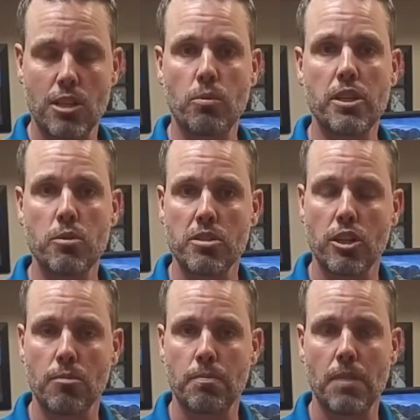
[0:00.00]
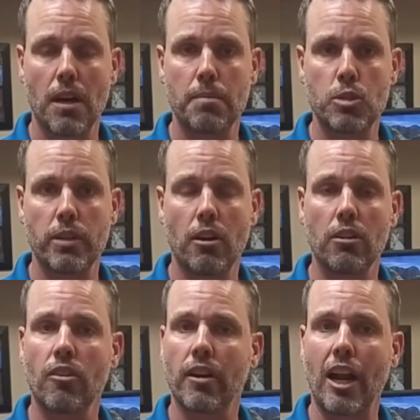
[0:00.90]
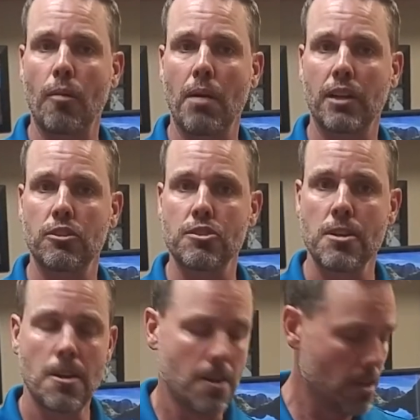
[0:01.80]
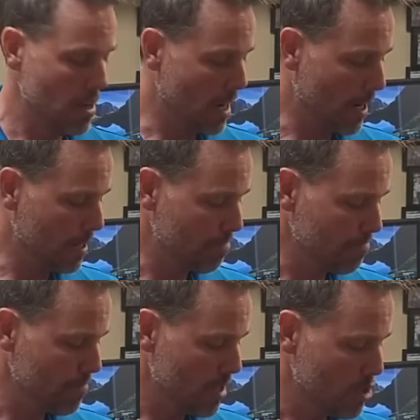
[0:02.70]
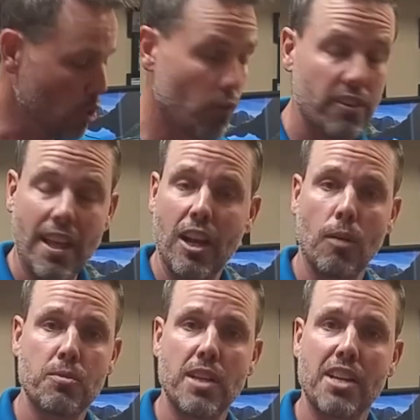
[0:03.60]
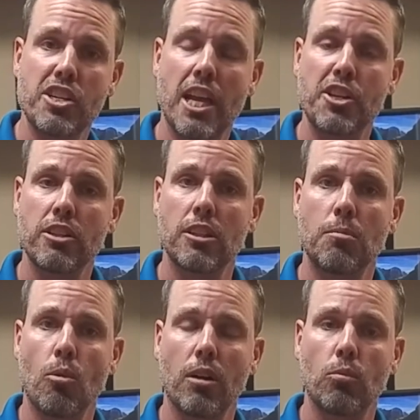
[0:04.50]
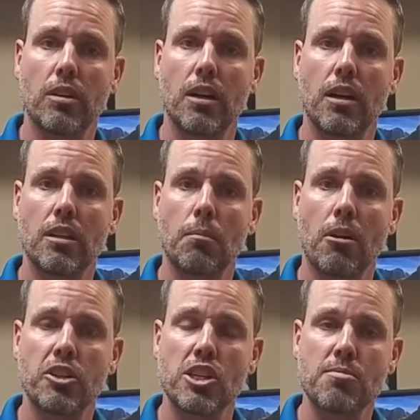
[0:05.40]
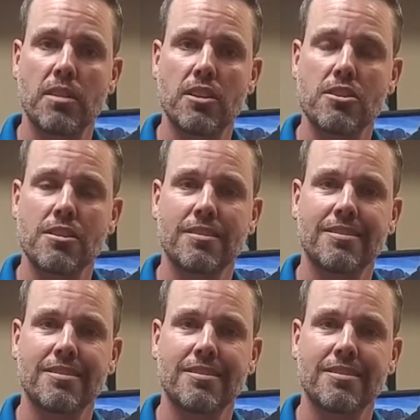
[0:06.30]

that we use here uh, between all of our chiropractors. Um, so hopefully that helps to educate you a little more on what a, a lumbar adjustment is.